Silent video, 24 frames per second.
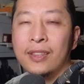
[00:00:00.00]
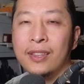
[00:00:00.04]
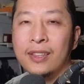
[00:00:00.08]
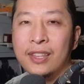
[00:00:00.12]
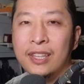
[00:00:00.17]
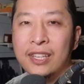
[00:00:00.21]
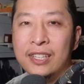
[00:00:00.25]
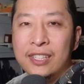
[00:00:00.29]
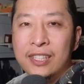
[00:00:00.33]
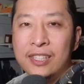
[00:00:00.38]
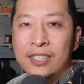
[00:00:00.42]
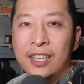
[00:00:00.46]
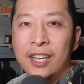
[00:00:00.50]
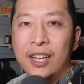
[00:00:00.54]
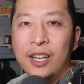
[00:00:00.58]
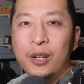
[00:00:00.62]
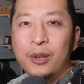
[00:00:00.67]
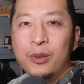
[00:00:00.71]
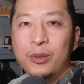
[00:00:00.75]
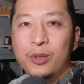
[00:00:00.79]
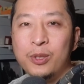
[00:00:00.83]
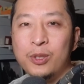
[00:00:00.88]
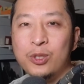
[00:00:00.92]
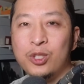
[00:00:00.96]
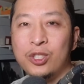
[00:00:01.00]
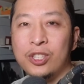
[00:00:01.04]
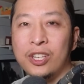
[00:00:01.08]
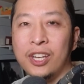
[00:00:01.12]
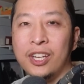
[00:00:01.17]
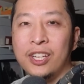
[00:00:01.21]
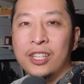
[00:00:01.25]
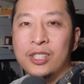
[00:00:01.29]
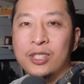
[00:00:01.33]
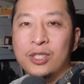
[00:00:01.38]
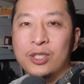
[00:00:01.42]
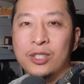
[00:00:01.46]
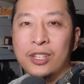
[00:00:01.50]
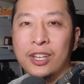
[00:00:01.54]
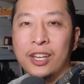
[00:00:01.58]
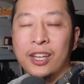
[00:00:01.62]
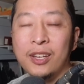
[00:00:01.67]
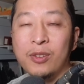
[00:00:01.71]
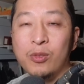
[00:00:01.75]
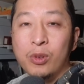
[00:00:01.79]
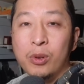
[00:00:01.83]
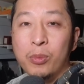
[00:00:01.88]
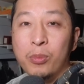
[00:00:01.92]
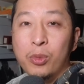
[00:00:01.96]
This is how you change
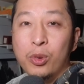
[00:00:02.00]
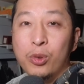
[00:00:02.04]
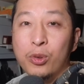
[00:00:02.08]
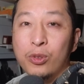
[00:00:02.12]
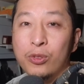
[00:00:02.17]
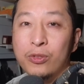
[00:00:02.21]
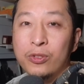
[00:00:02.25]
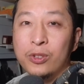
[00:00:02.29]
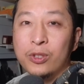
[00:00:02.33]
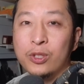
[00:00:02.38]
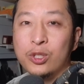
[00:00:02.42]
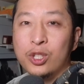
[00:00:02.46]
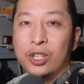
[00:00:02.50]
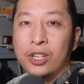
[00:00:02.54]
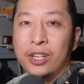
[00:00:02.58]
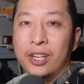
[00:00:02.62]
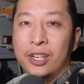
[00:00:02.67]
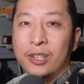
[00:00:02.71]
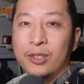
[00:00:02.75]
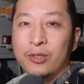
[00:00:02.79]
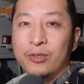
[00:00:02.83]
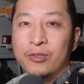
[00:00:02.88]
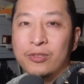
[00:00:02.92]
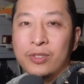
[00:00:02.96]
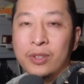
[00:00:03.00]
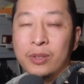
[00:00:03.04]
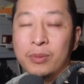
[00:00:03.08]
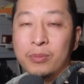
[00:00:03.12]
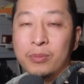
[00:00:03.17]
and remove your child from